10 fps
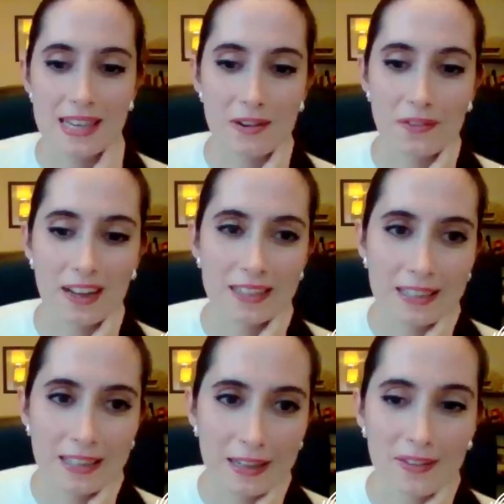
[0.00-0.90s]
is kind of like
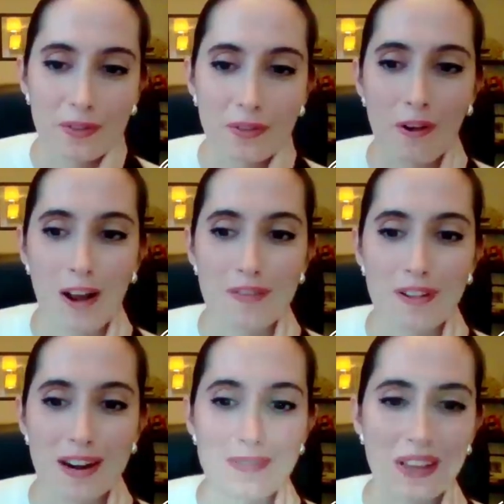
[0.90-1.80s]
the
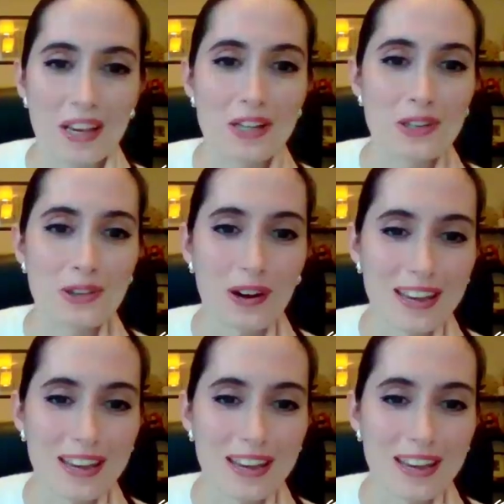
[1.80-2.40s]
forever issue.